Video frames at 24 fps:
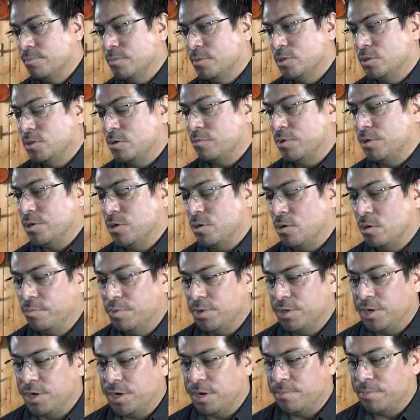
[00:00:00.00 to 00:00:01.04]
So when you
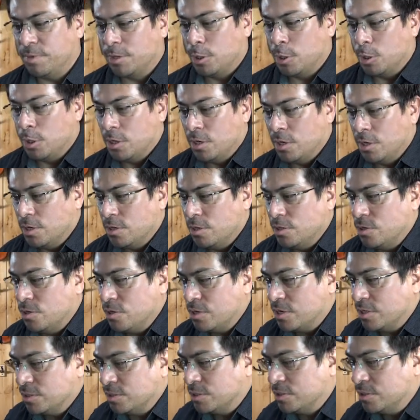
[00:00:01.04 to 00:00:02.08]
open it up, you
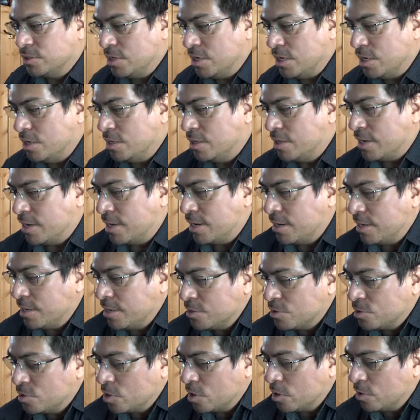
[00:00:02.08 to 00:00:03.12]
can see that
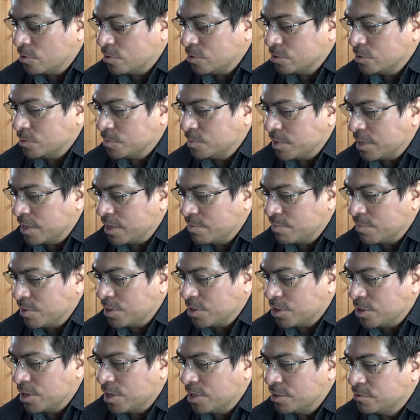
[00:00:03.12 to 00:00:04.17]
it shows very
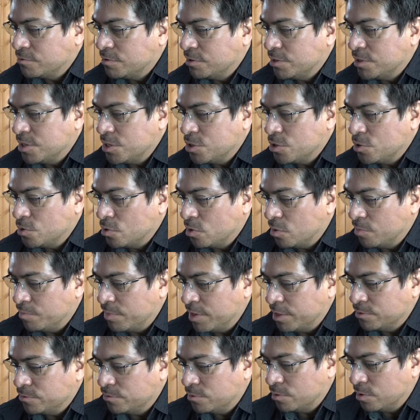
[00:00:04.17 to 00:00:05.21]
much a traditional
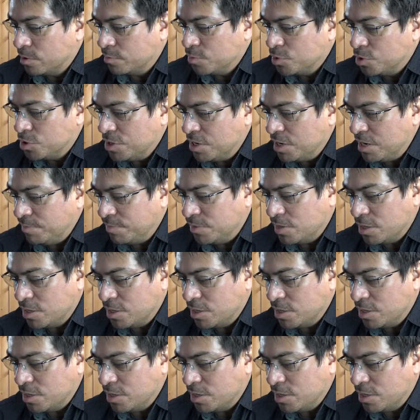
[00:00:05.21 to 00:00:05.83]
metronome shape.